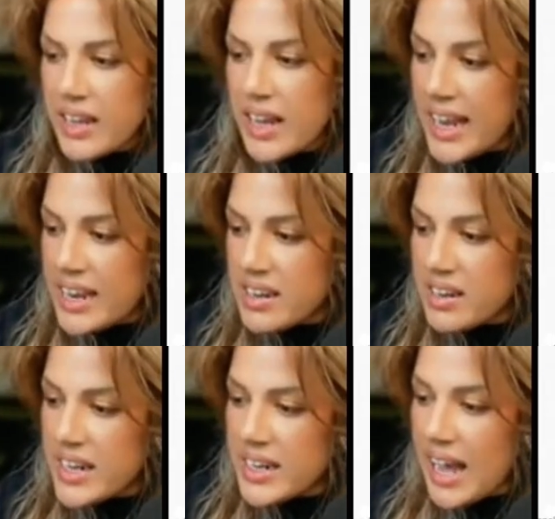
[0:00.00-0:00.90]
and
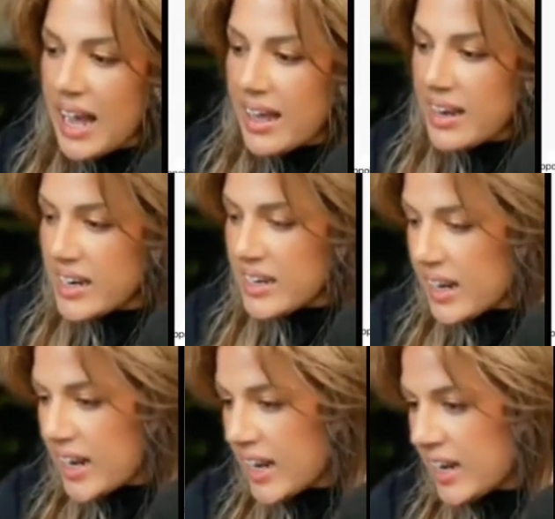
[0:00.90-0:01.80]
it added
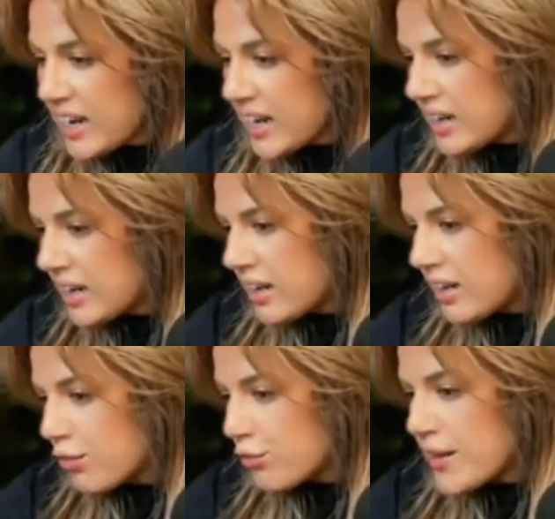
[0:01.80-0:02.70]
a
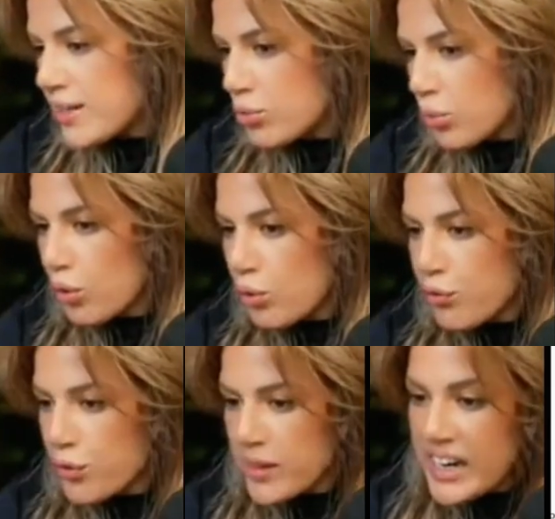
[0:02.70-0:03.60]
visual
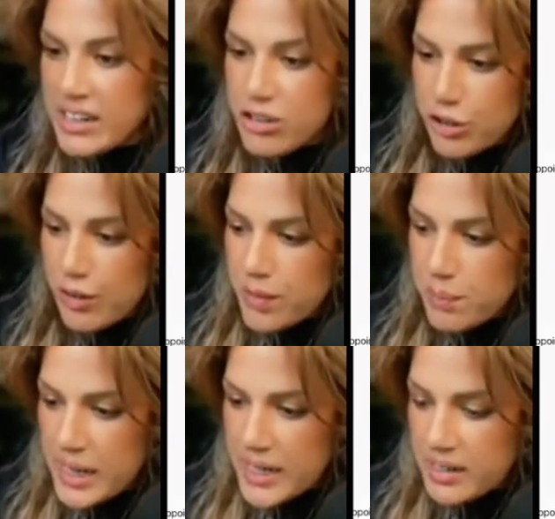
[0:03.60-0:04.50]
for each of the
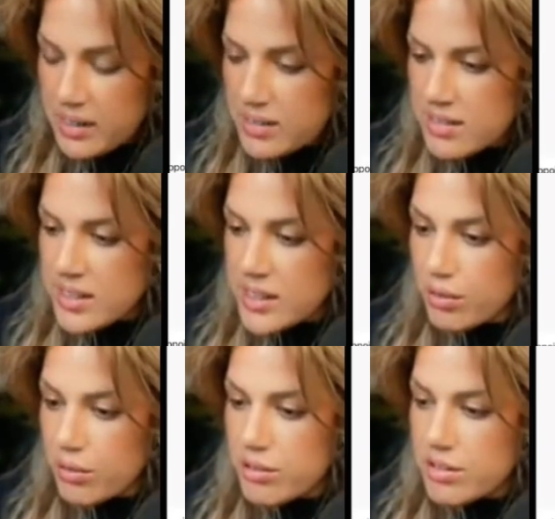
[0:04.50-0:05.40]
main
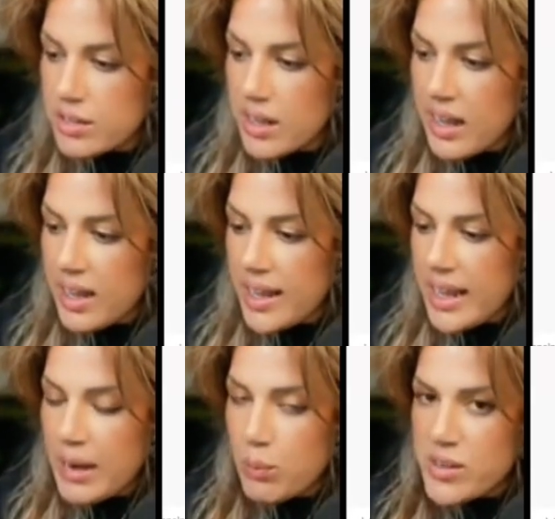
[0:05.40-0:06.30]
skills.
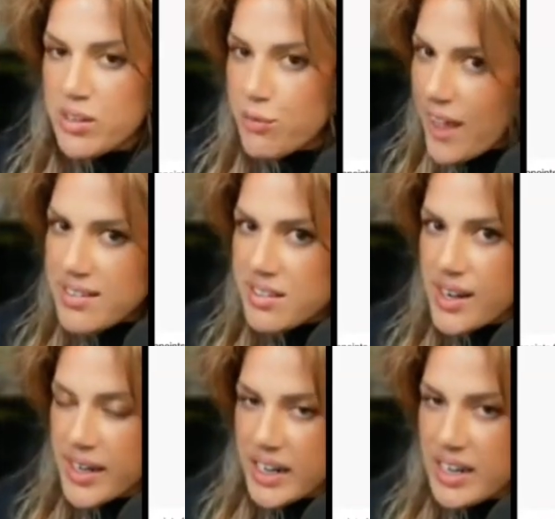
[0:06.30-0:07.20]
And what's
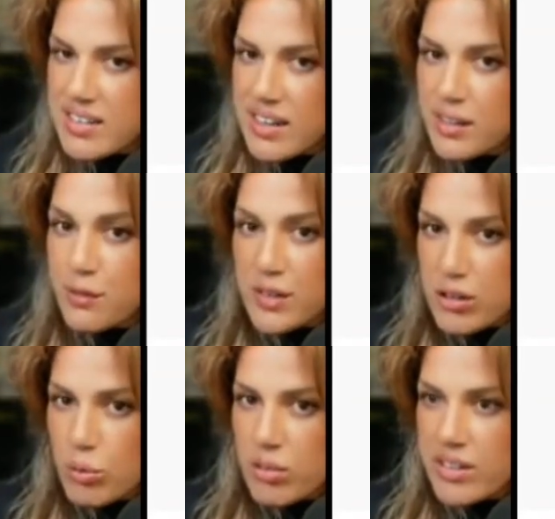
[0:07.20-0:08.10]
fascinating is that the
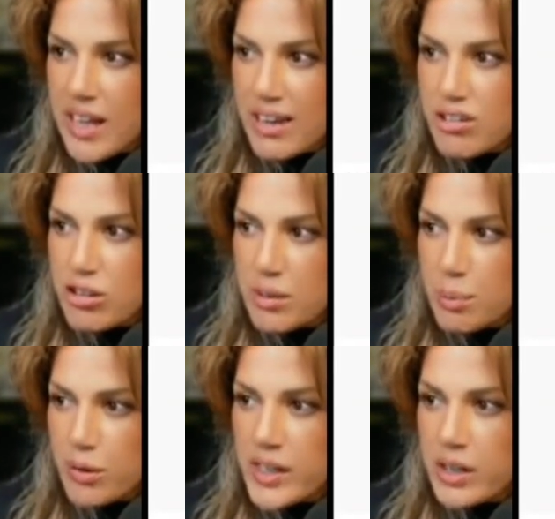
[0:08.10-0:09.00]
visual is actually
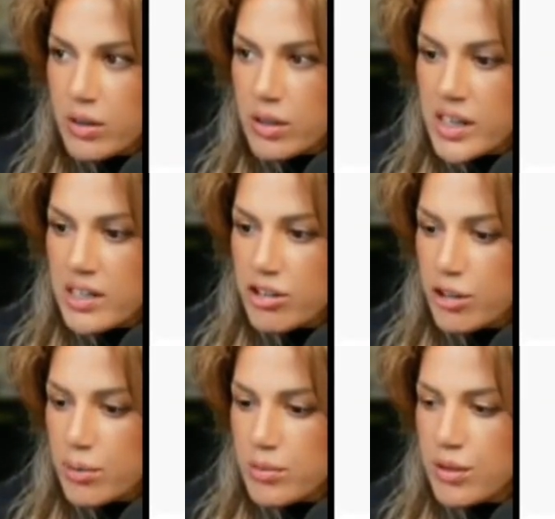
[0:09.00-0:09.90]
pretty good in
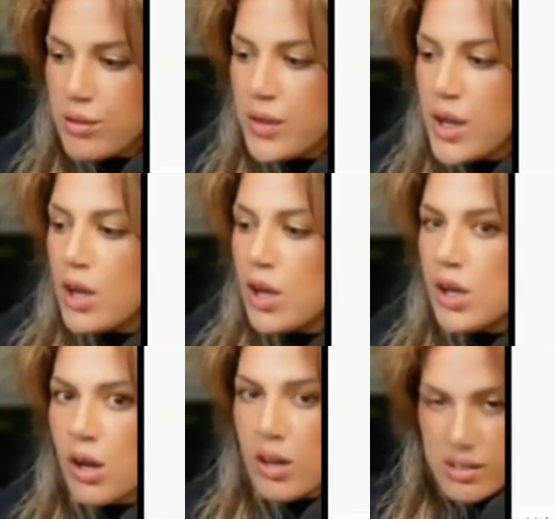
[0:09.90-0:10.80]
terms of
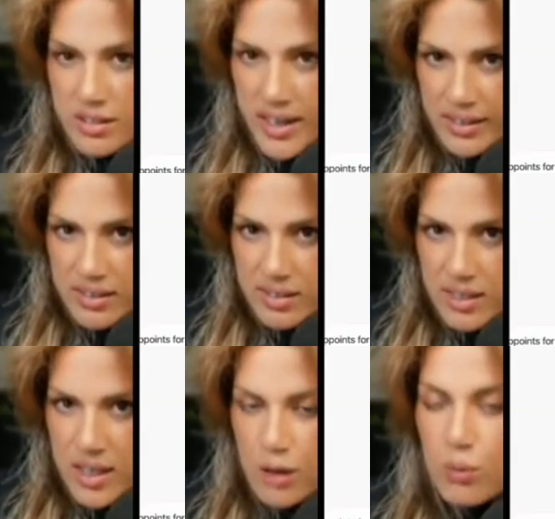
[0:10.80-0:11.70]
context
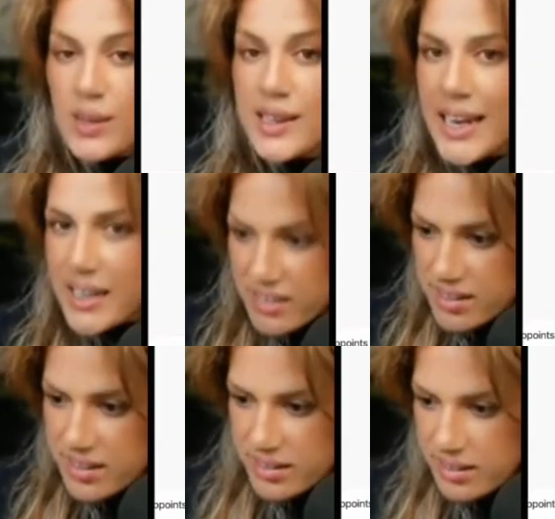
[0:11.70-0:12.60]
related to
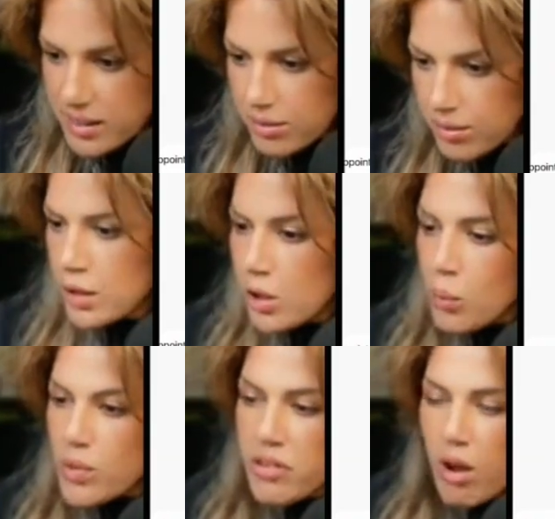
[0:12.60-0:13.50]
the skill.
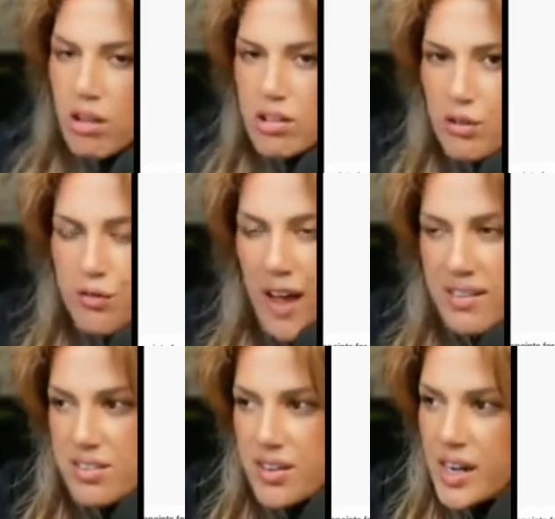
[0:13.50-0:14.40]
What's also
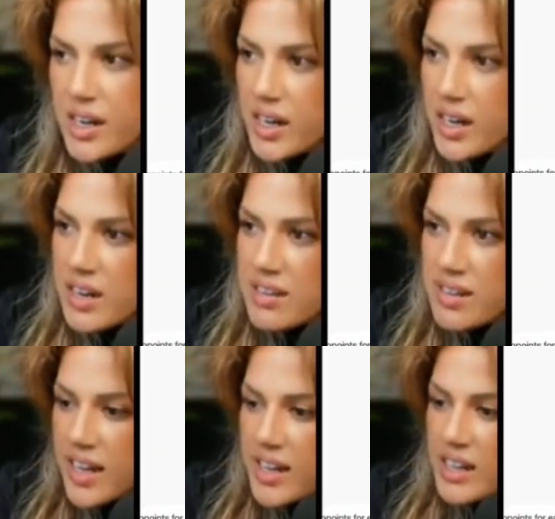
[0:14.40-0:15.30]
fascinating is
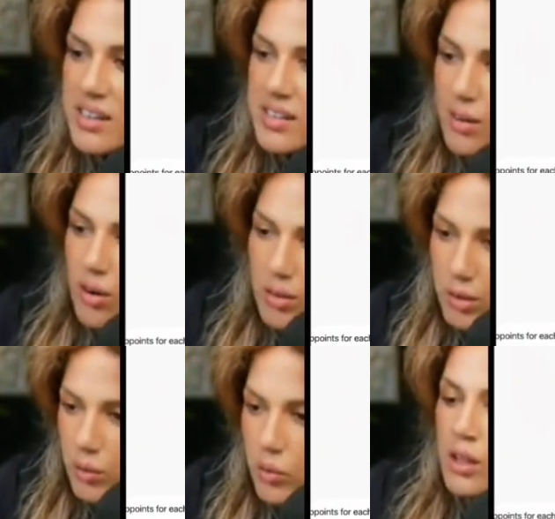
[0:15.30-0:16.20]
that in this
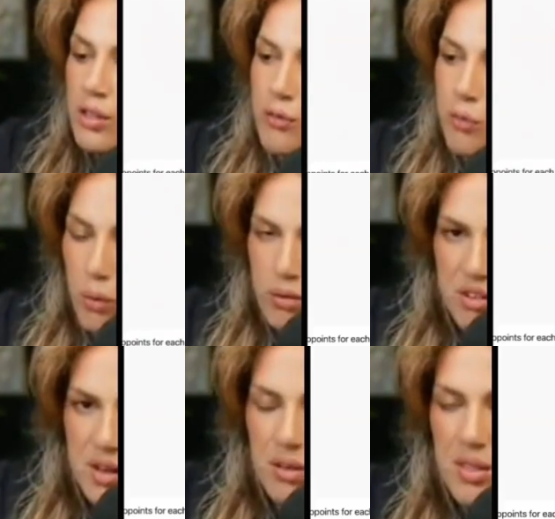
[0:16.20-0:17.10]
article, the 4th
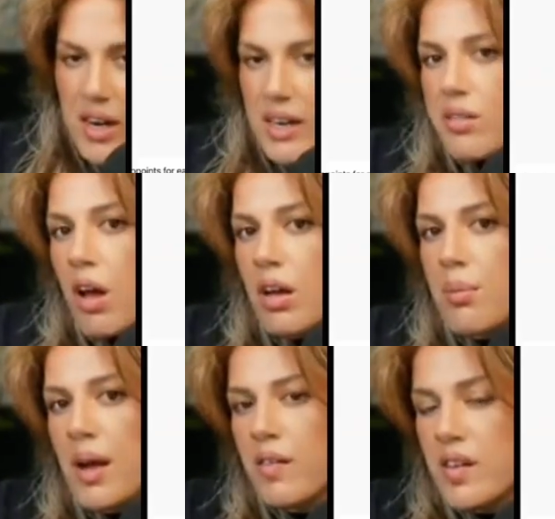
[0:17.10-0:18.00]
skill that I talk
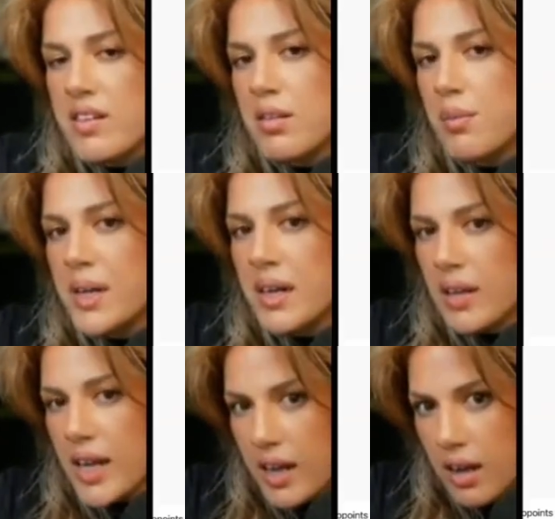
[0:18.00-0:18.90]
about is to be a
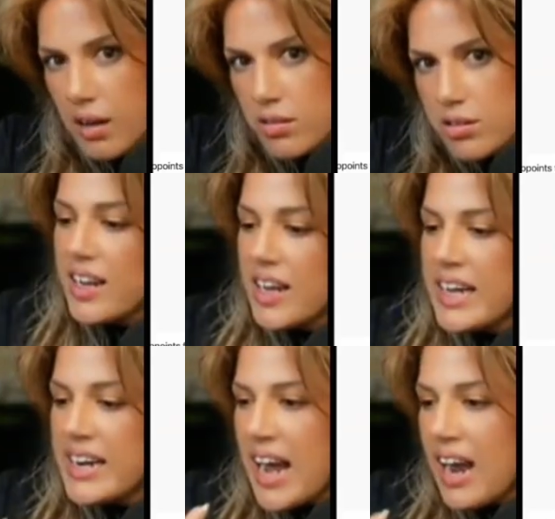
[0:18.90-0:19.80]
lighthouse.
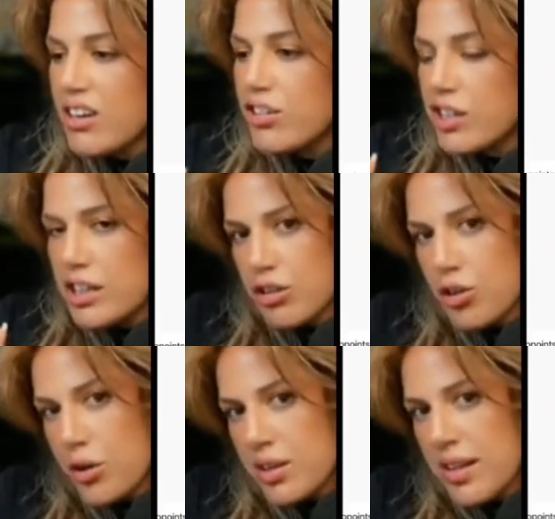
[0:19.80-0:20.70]
It actually
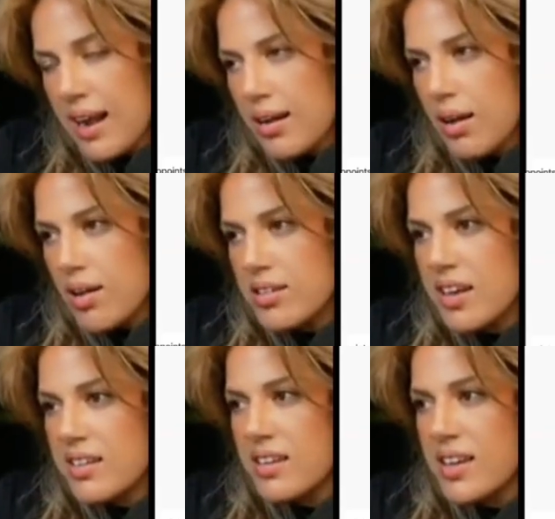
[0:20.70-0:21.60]
took that
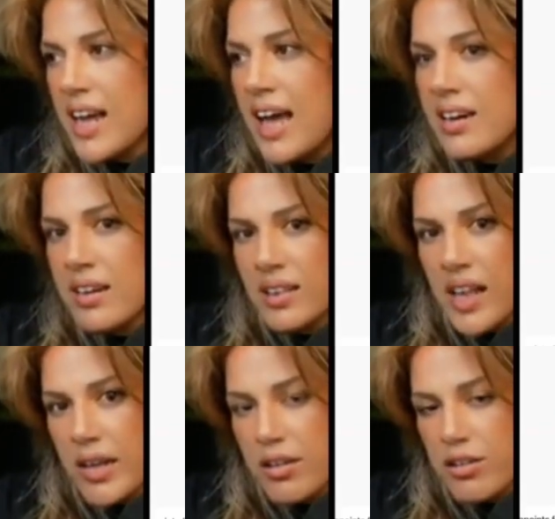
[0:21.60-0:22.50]
context and added a
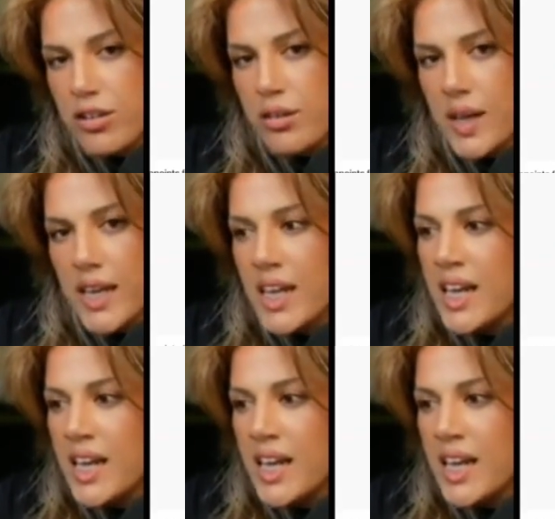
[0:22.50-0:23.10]
layer to it,